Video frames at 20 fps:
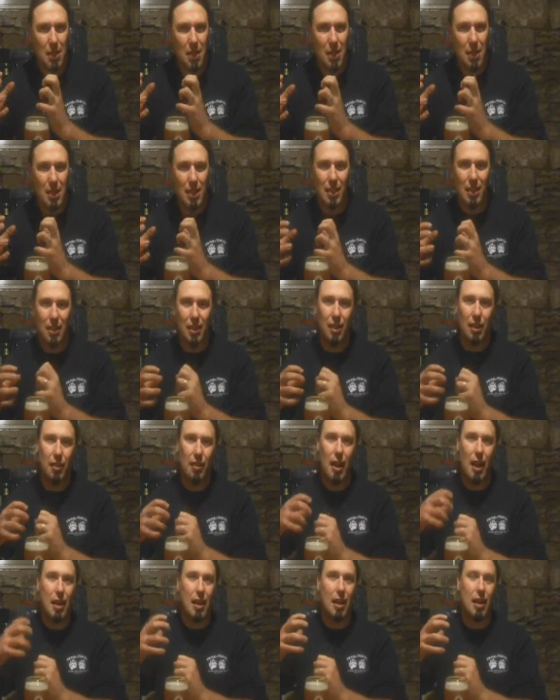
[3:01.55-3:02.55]
me, you
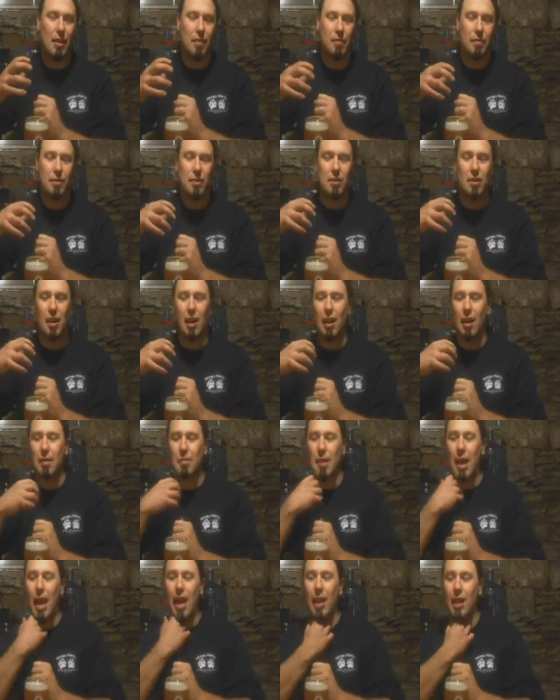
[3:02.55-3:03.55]
know that kind of
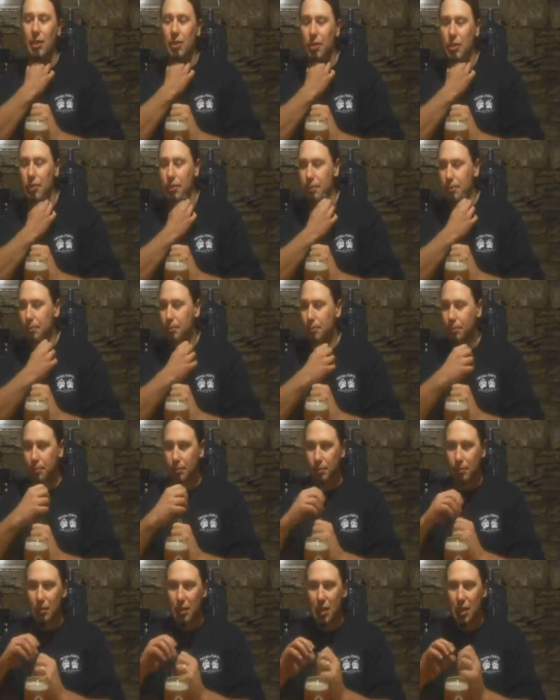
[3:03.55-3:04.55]
um, attitude.
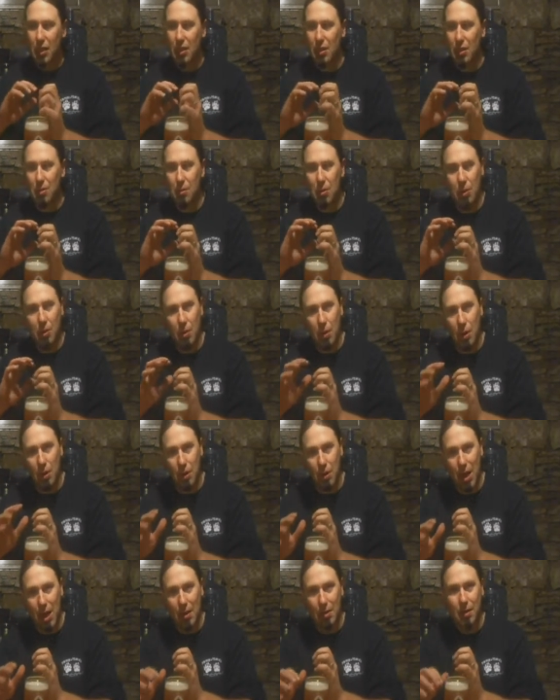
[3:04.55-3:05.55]
They're more
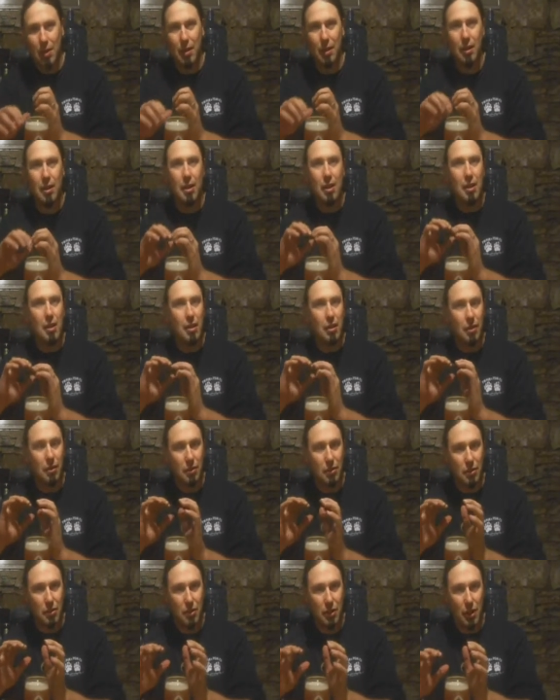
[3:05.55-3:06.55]
well rounded, a
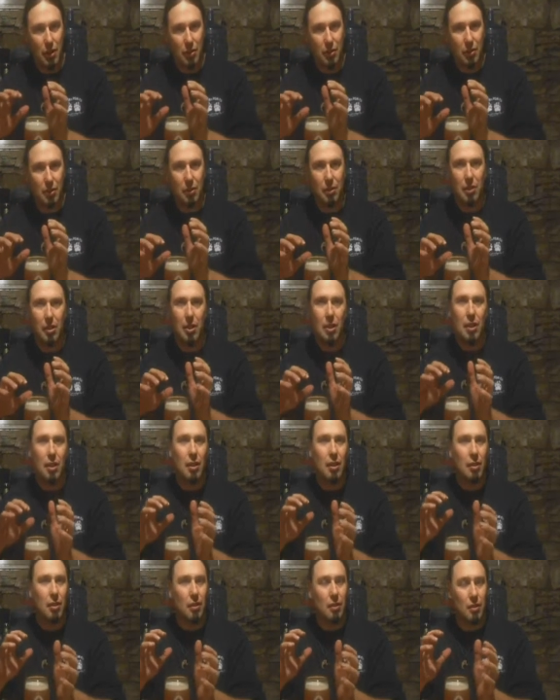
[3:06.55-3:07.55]
little subtle,
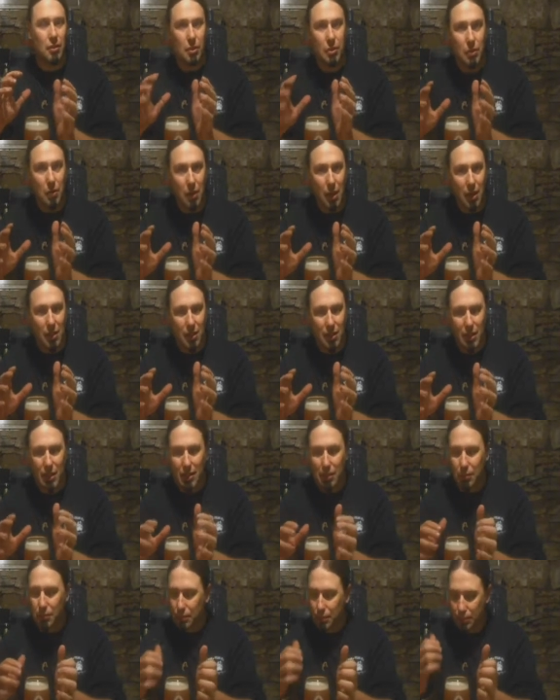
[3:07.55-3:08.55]
a little
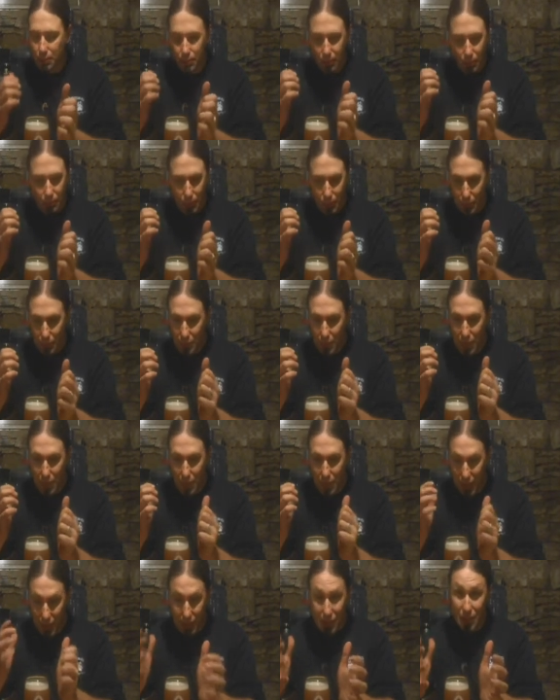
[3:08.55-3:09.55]
nuancy
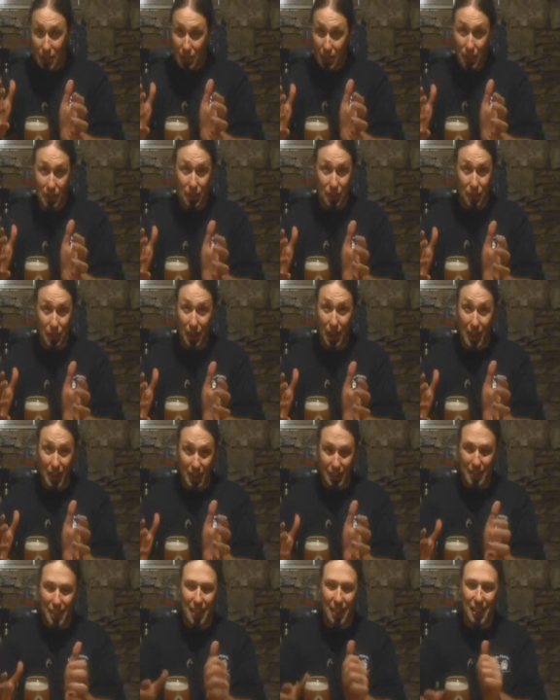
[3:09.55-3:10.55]
this is in your
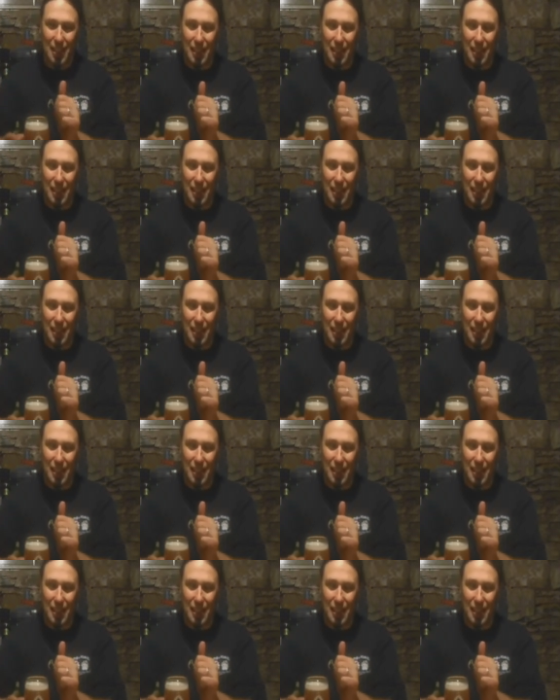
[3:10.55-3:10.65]
face